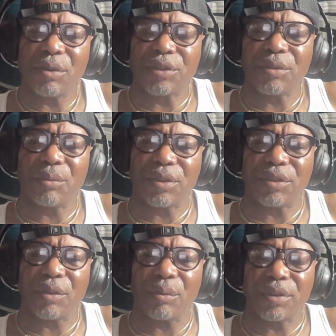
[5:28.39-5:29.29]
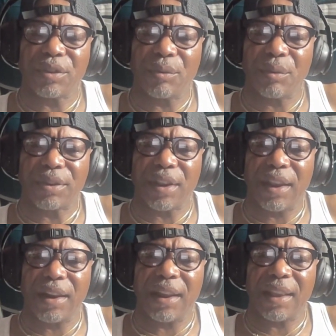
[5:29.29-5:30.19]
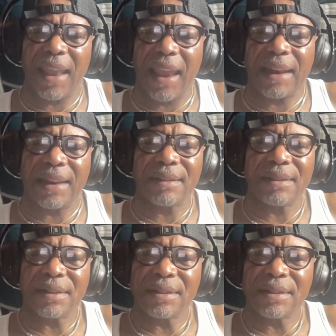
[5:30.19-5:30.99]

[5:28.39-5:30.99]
with the idiot Gannon.